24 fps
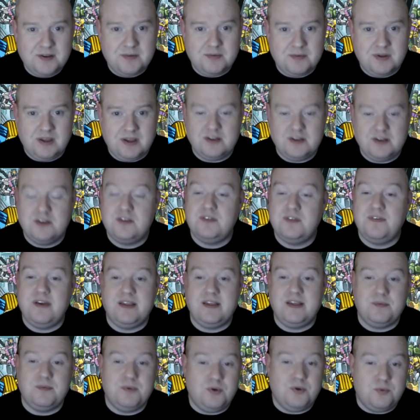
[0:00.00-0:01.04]
Just the
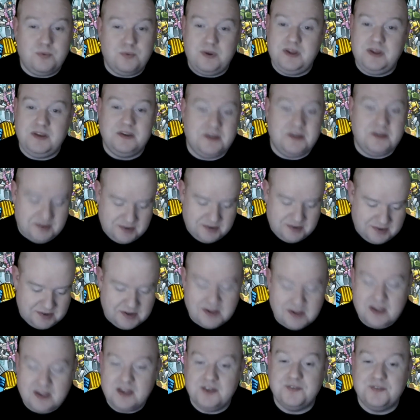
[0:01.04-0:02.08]
fact that Will Wheaton has
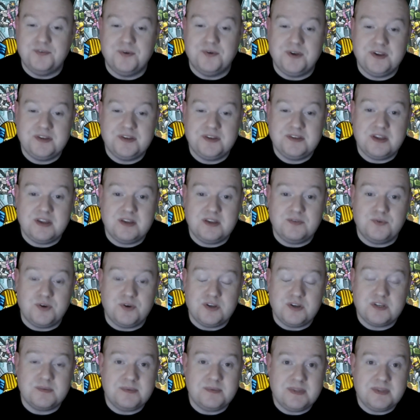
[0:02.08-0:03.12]
voiced
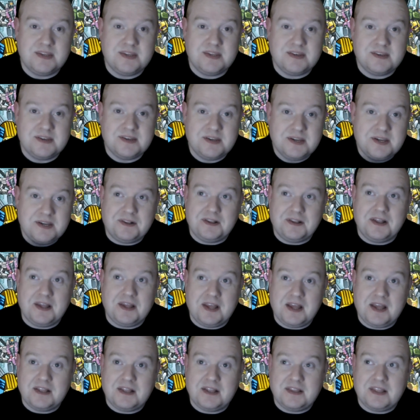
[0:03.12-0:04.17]
him in this.
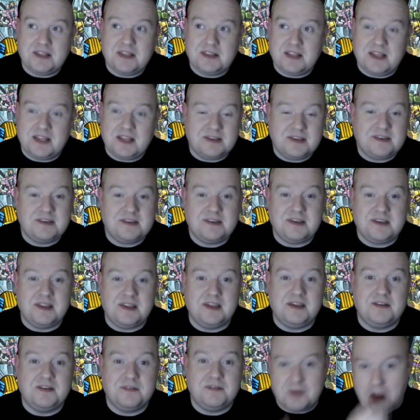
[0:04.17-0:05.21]
That's
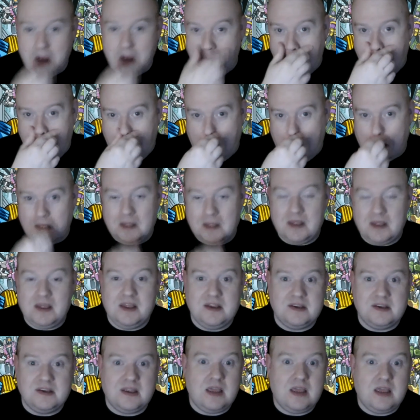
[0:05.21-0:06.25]
like
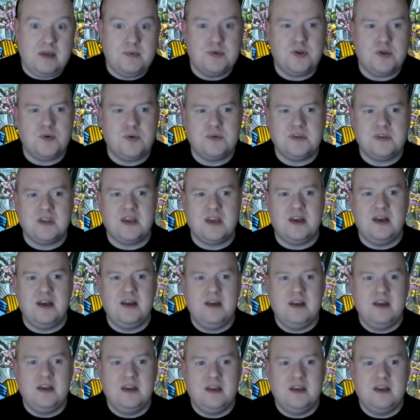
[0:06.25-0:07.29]
he was almost like
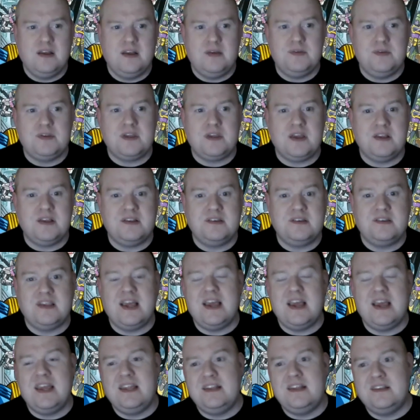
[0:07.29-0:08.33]
it was like a
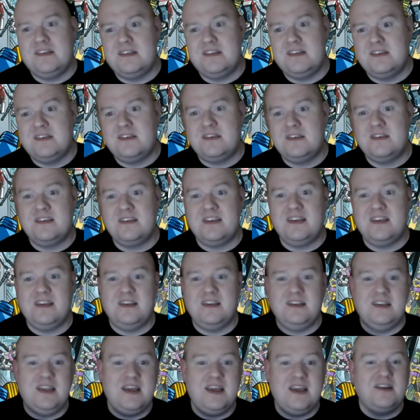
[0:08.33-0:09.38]
science
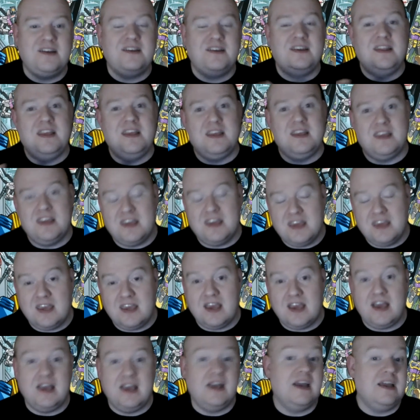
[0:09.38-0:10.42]
nerdy geeky
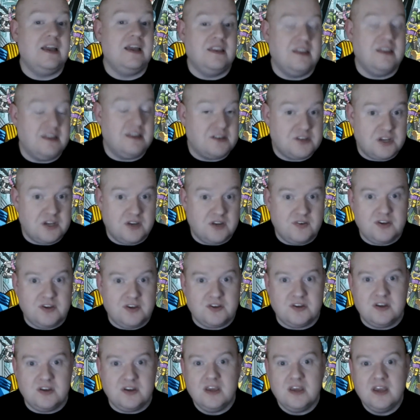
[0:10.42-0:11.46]
guy in the Next
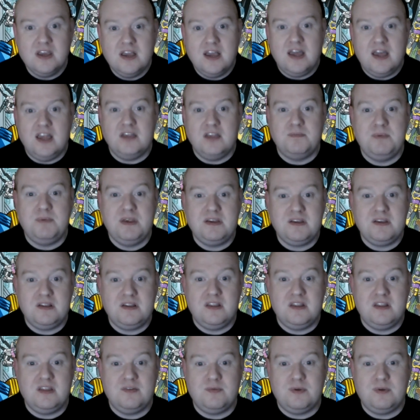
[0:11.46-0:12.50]
Generation, and it's
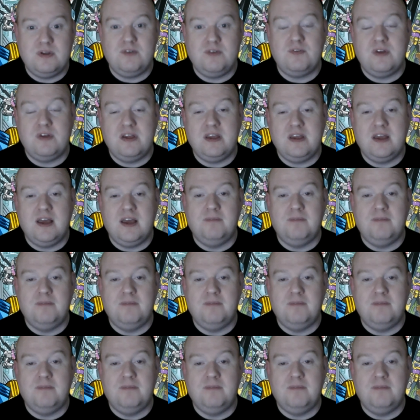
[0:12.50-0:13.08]
basically they went right.